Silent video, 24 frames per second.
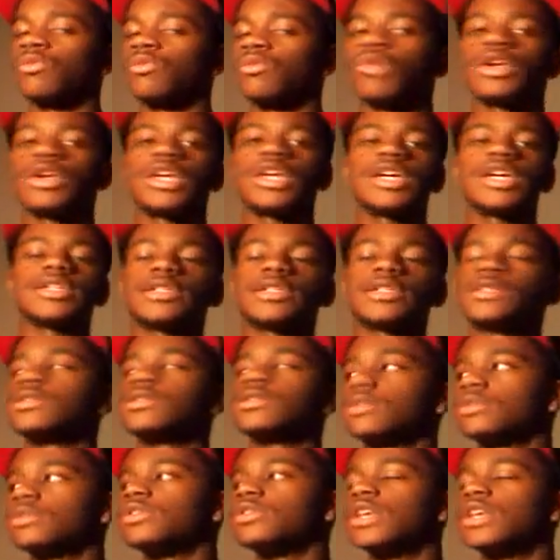Well, yes.
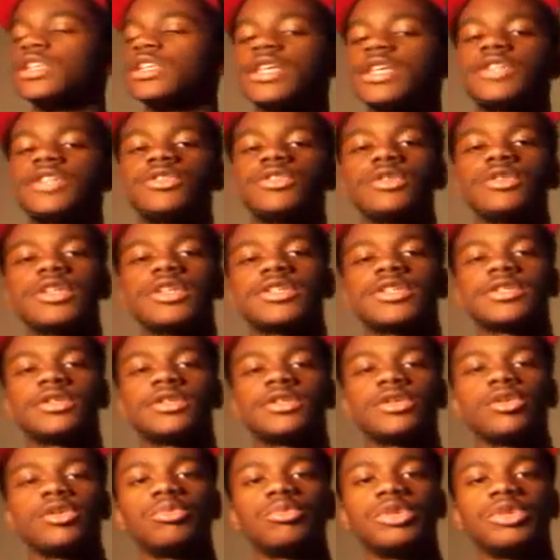Yes, I do listen to
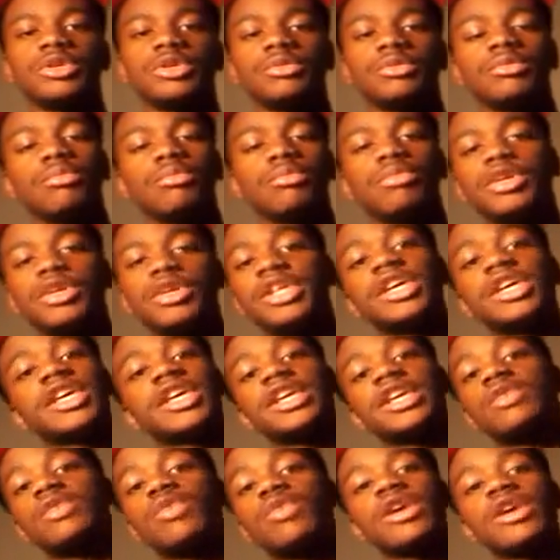Lil B. But he can get
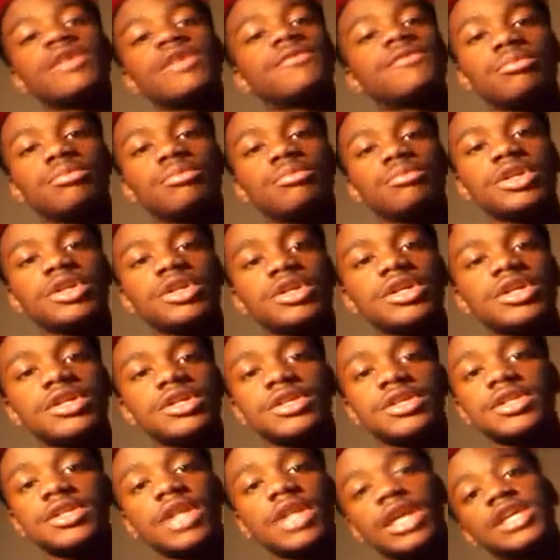away with it because,
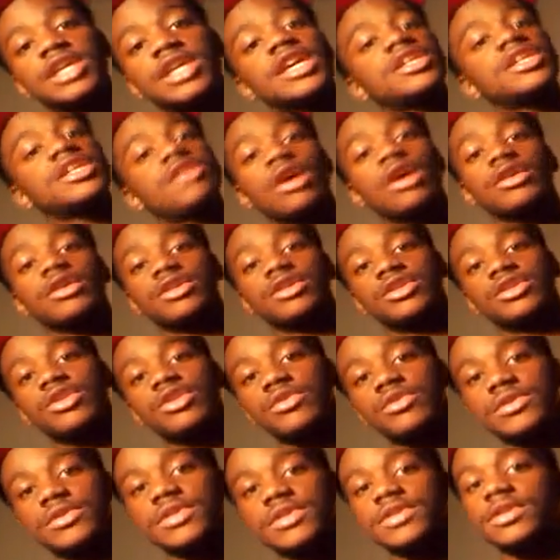in case y'all didn't
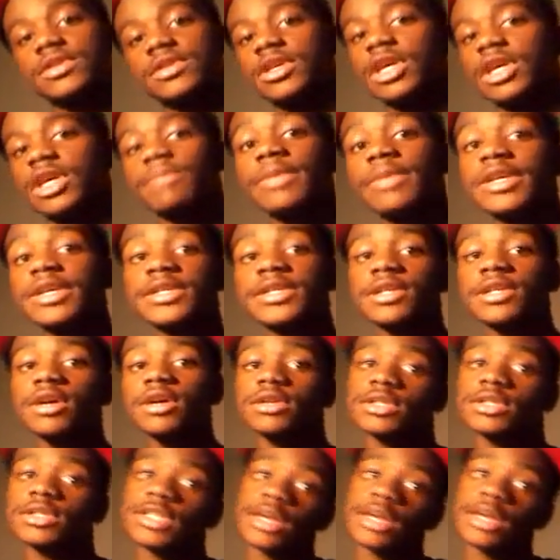notice, he makes songs
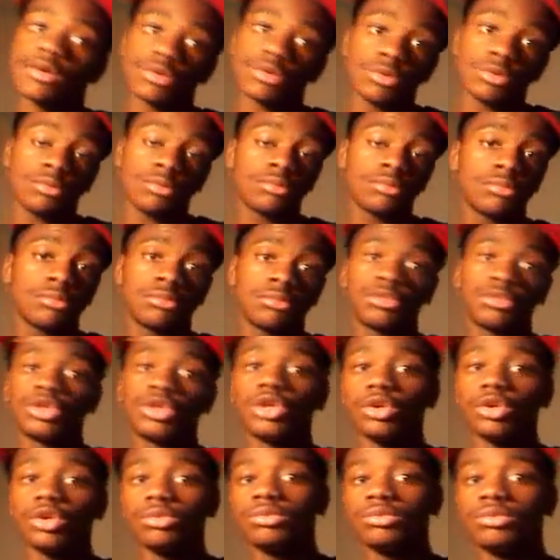that will, you
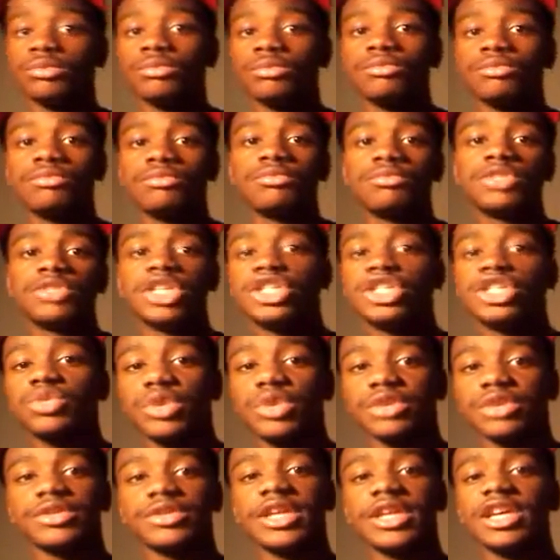know, change the way
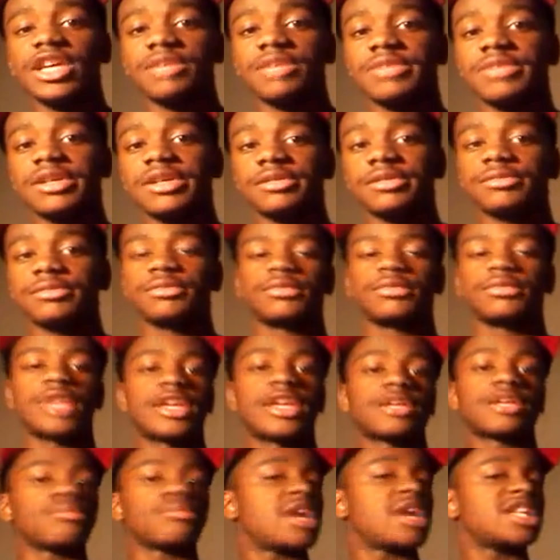you think about him.
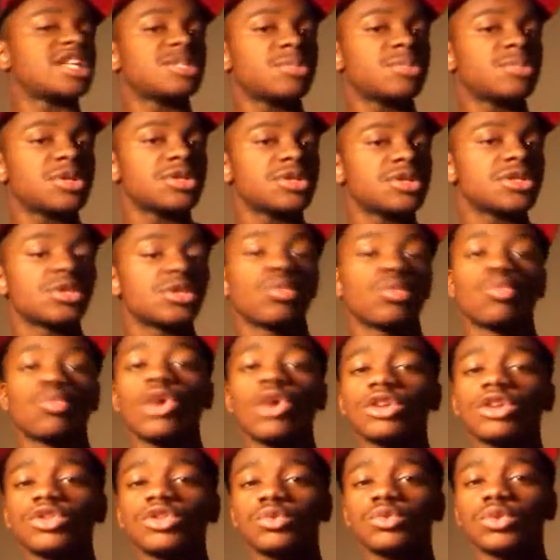Like MySpace,
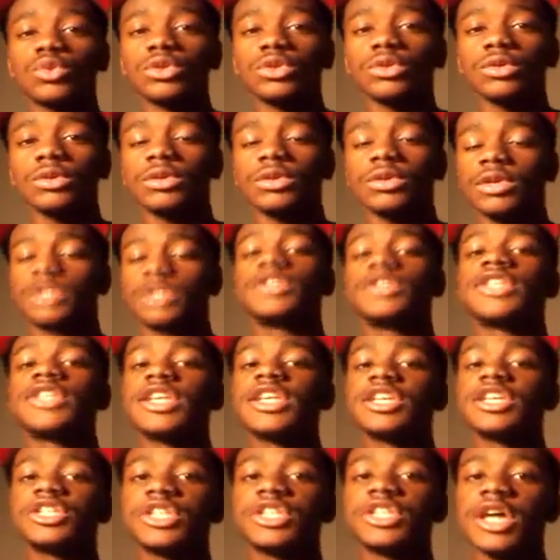Walk the World,
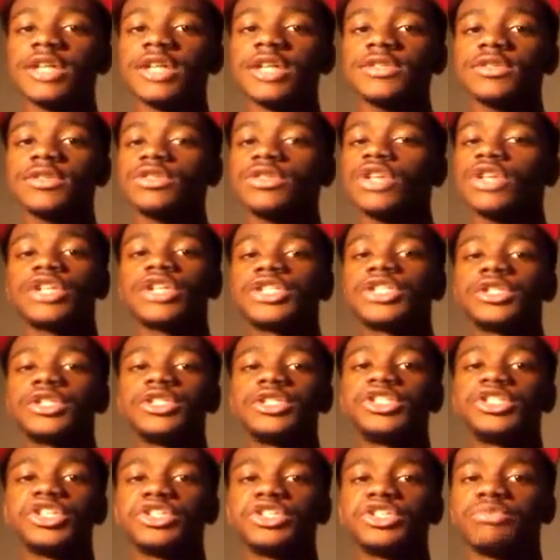Sending Shots. Y'all shouldn't
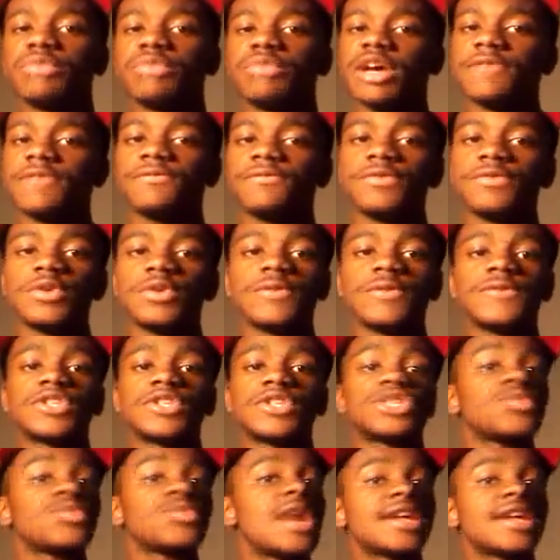judge him by a few of his
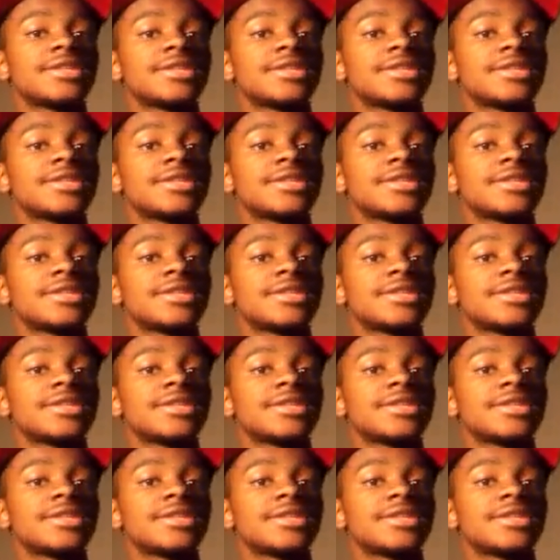swag